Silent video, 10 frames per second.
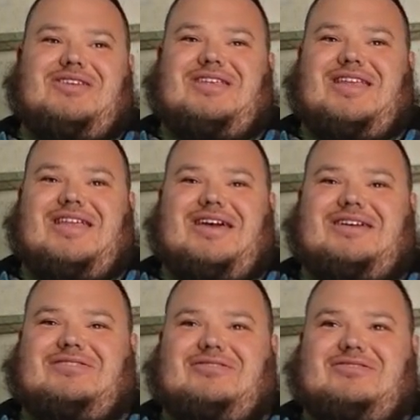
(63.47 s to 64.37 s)
you need
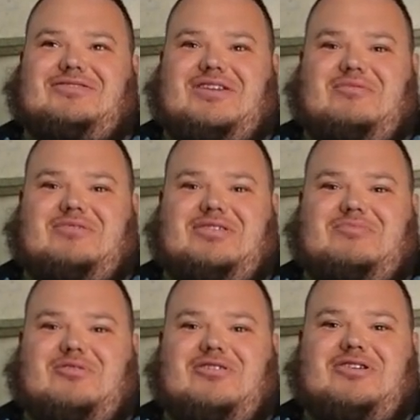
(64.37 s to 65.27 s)
eggs, you just come to the
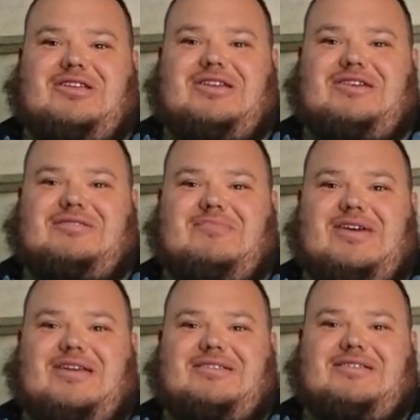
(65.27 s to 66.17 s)
barn and get some
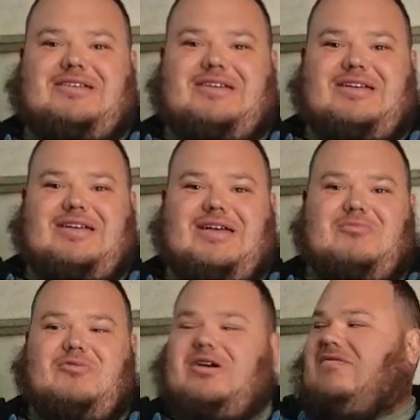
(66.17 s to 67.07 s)
eggs.
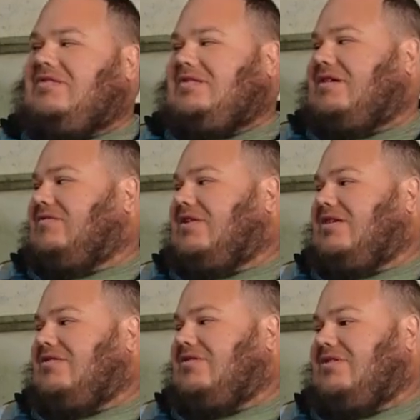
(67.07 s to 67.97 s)
And wife is leaving
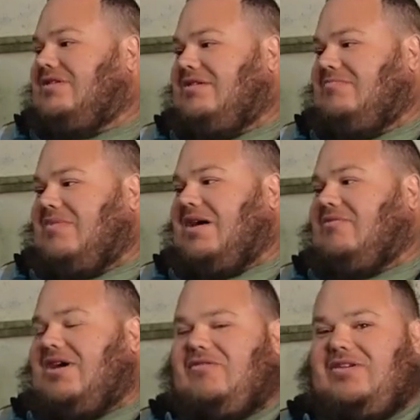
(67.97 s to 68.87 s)
them. My
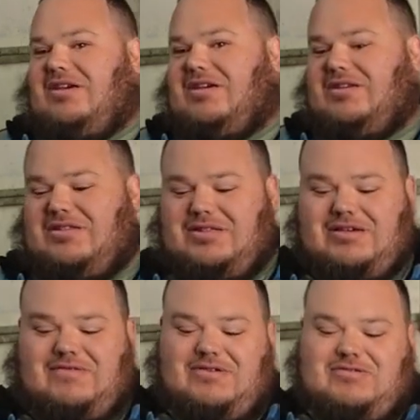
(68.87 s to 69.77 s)
wife,
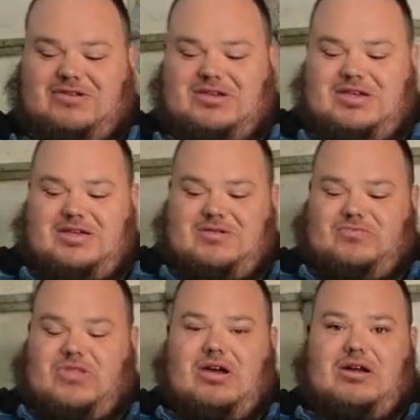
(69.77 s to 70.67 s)
love you.
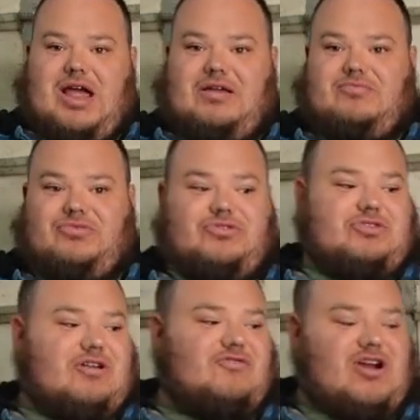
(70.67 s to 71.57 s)
All right.
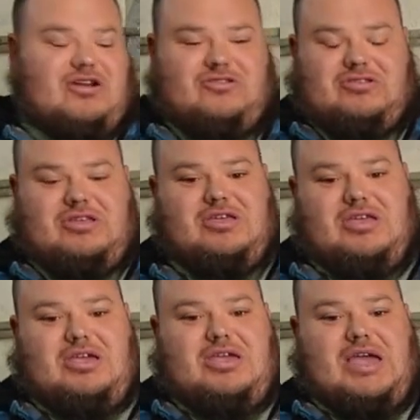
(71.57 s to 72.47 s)
So first,
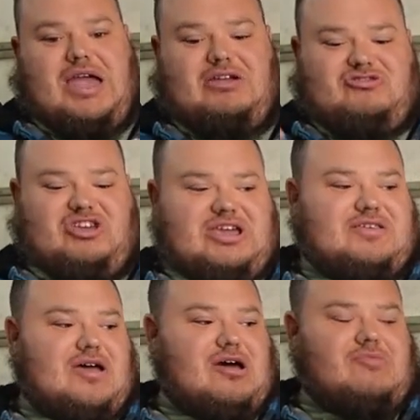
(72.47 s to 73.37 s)
you got your chicks
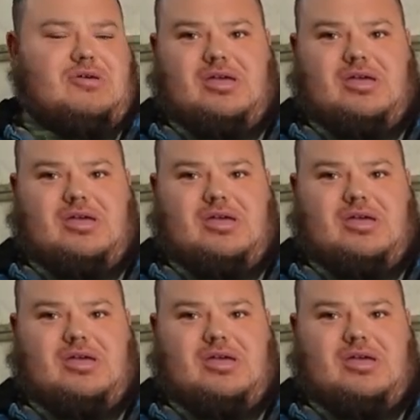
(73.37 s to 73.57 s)
home,